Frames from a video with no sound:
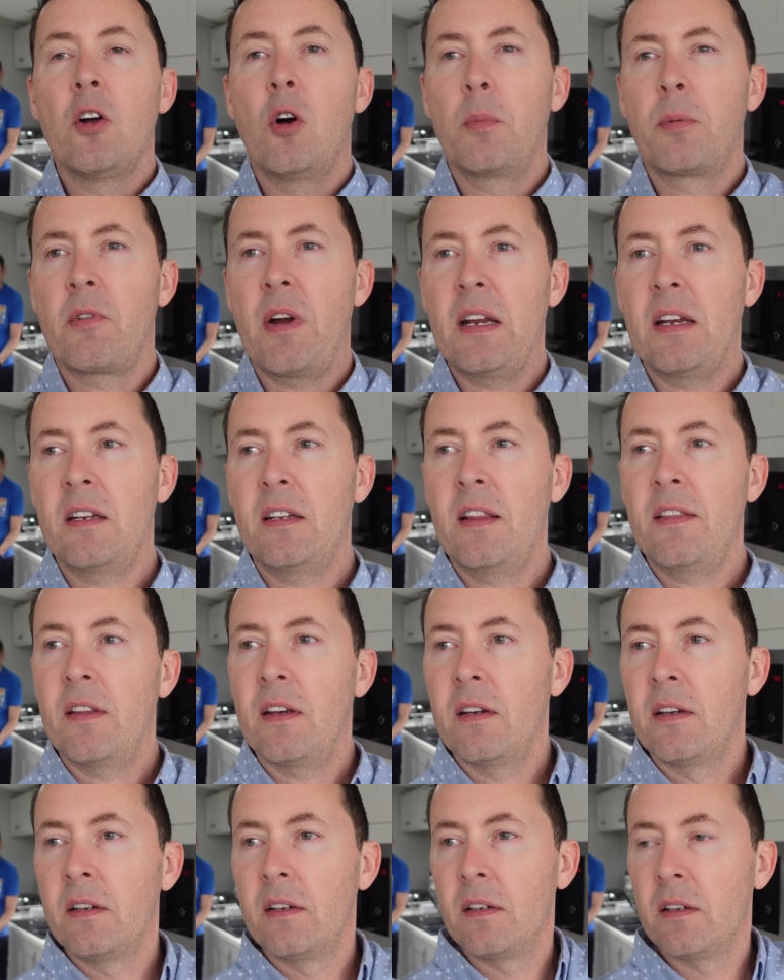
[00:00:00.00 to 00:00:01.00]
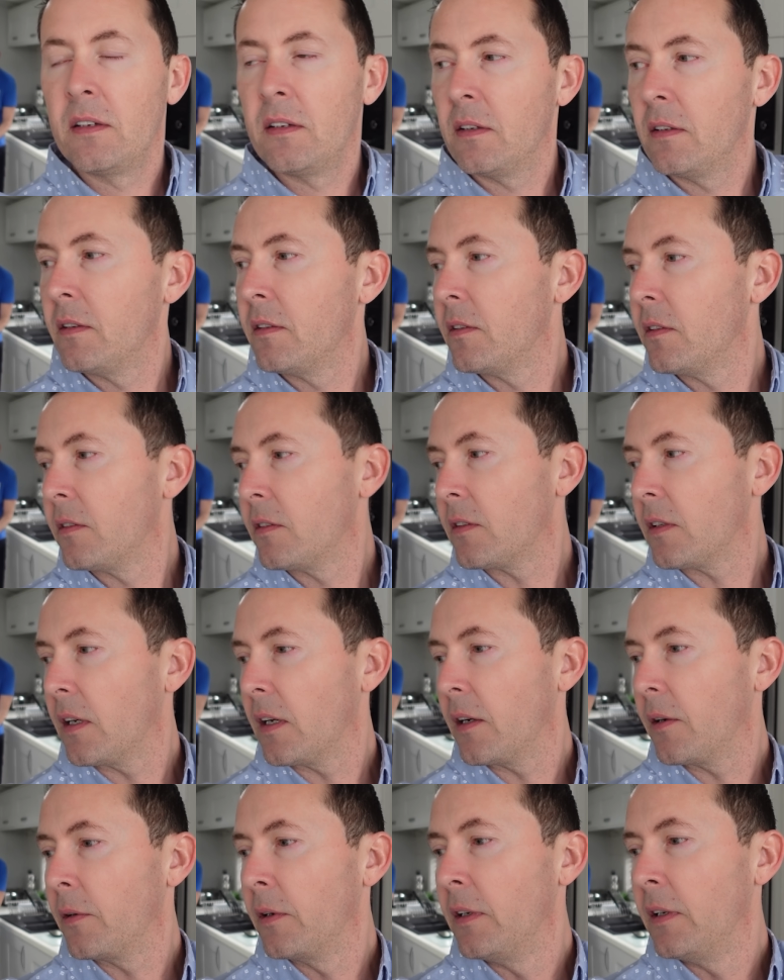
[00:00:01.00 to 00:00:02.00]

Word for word: got upgraded, didn't they? Yeah. So